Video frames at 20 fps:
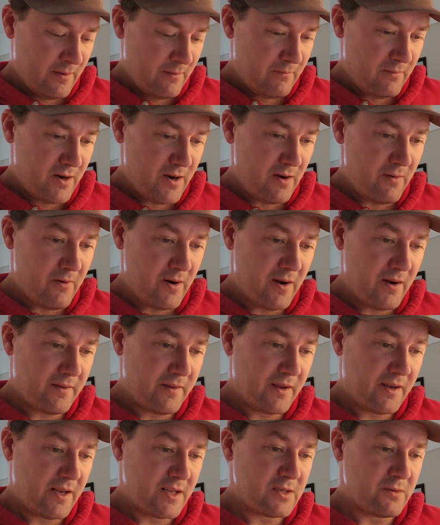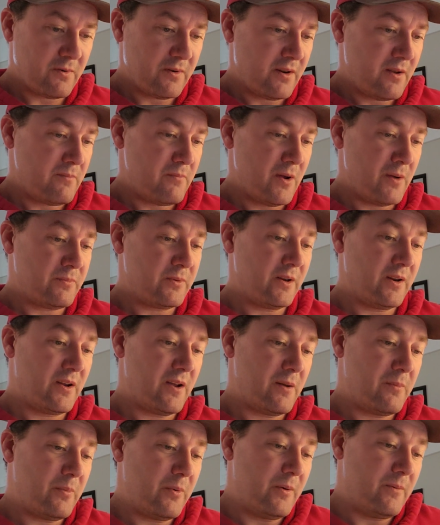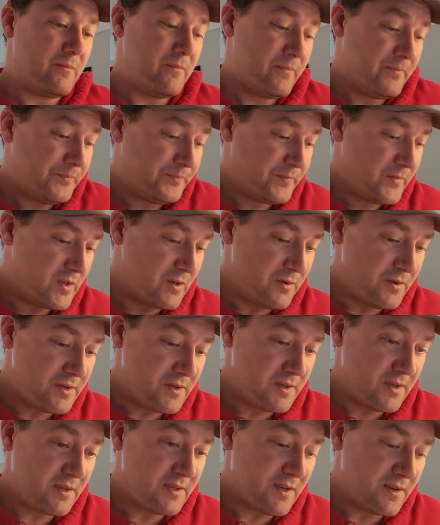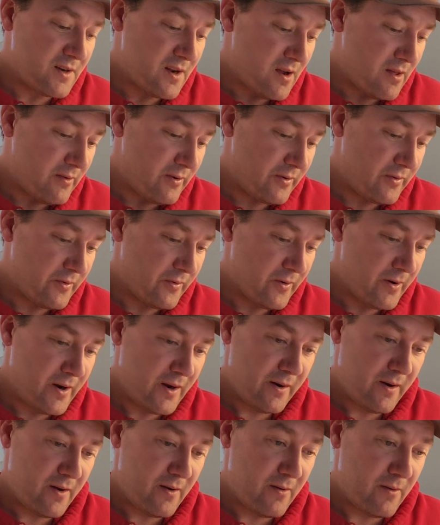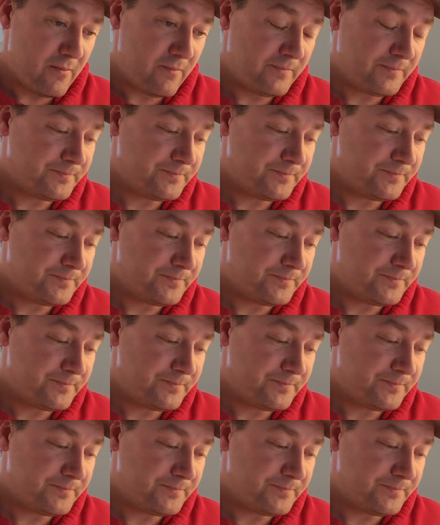But anyway, I think that's when they bumped it up, and so it's $1.03 now.